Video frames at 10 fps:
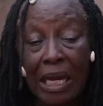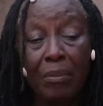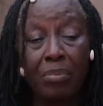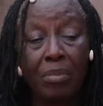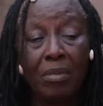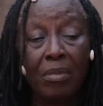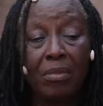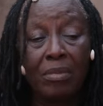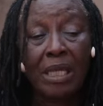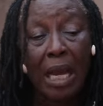now,
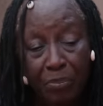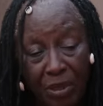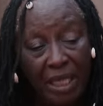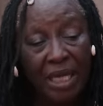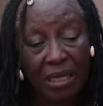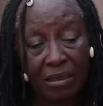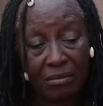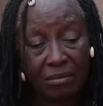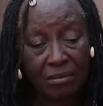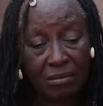girl picking.
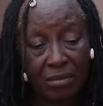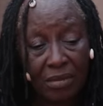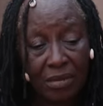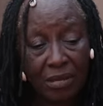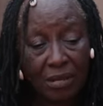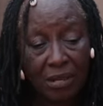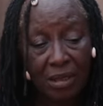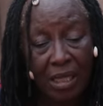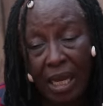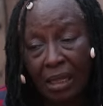
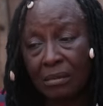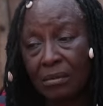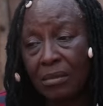Eh?